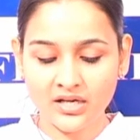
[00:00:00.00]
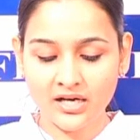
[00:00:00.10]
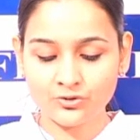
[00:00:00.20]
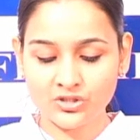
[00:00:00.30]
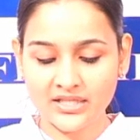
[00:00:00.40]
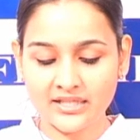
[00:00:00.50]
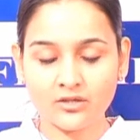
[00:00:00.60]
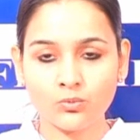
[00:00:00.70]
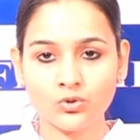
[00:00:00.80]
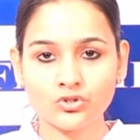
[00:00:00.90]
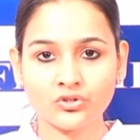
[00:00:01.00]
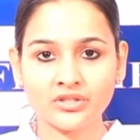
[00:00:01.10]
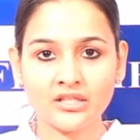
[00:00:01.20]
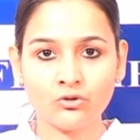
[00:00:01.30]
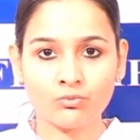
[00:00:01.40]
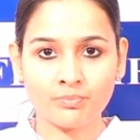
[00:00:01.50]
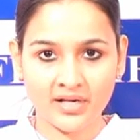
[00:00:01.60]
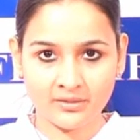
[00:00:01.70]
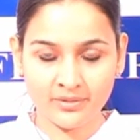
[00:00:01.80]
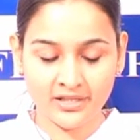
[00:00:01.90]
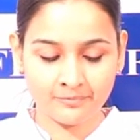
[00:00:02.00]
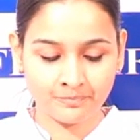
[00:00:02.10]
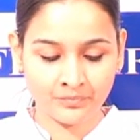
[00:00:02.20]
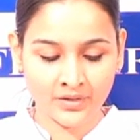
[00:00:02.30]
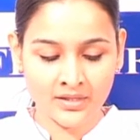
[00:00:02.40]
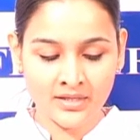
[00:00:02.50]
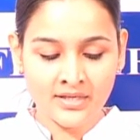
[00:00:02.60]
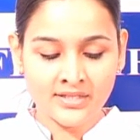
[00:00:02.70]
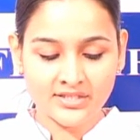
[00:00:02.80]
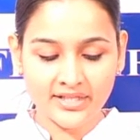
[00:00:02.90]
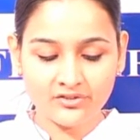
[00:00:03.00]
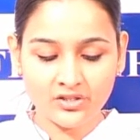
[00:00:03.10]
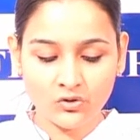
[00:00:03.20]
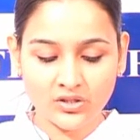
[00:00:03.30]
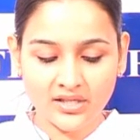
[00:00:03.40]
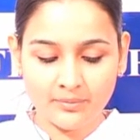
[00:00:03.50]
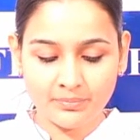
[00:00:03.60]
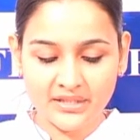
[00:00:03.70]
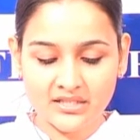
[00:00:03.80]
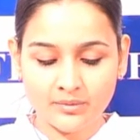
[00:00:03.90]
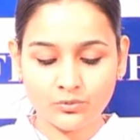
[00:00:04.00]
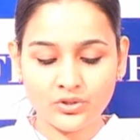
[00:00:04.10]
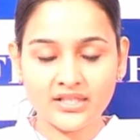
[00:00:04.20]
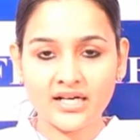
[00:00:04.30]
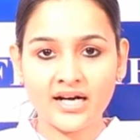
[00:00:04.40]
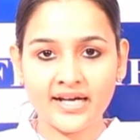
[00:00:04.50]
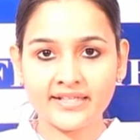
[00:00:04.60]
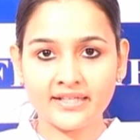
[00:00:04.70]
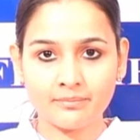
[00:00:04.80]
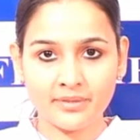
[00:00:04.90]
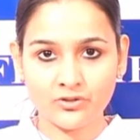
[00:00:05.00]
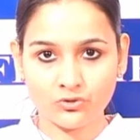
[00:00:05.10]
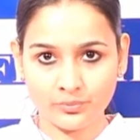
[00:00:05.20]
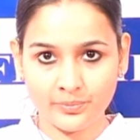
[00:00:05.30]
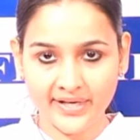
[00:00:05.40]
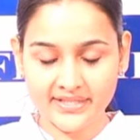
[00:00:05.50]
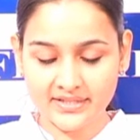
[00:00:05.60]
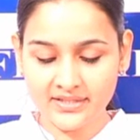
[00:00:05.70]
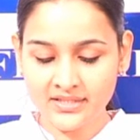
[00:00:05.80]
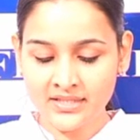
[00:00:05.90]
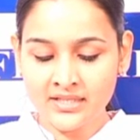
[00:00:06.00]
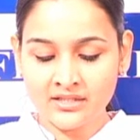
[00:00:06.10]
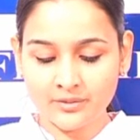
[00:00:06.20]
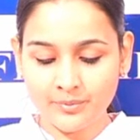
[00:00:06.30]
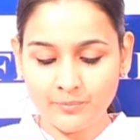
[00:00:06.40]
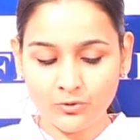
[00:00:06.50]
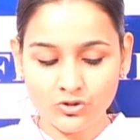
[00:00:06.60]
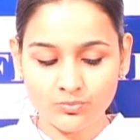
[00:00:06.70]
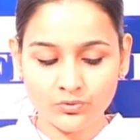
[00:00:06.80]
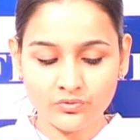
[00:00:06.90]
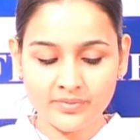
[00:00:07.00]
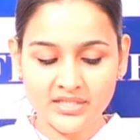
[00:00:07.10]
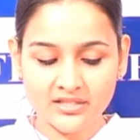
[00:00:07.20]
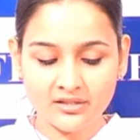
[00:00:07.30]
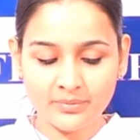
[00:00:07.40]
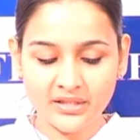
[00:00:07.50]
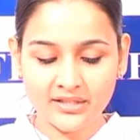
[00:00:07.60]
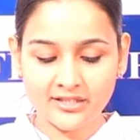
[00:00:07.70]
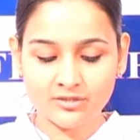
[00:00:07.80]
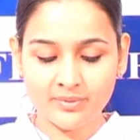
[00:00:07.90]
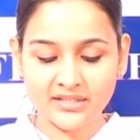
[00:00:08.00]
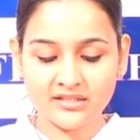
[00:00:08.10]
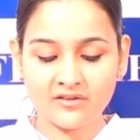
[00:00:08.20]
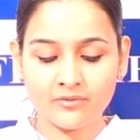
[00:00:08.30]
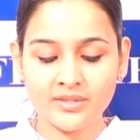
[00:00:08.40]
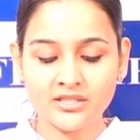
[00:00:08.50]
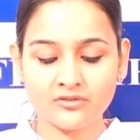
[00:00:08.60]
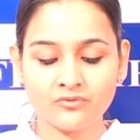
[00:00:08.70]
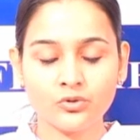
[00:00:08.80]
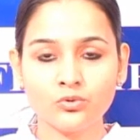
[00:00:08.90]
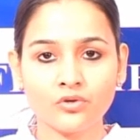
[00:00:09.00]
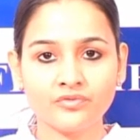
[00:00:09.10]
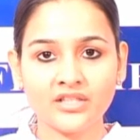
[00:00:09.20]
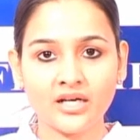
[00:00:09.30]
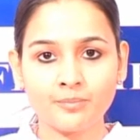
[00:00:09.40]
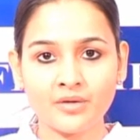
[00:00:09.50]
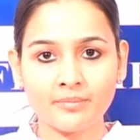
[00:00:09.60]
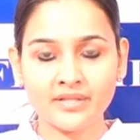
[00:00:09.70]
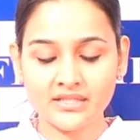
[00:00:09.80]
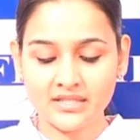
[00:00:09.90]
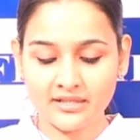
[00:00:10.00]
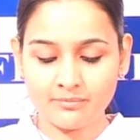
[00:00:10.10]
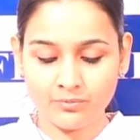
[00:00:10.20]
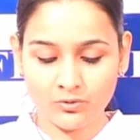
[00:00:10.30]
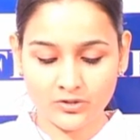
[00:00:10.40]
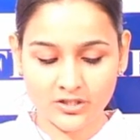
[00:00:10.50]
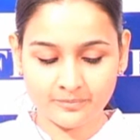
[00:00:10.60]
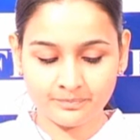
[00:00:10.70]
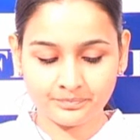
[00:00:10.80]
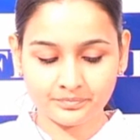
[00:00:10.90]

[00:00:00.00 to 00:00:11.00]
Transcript: the House taking a vote on the Lokpal bill. State-run oil companies are mulling a hike in petrol prices. The proposed move may still be nixed by the government in view of the upcoming state polls.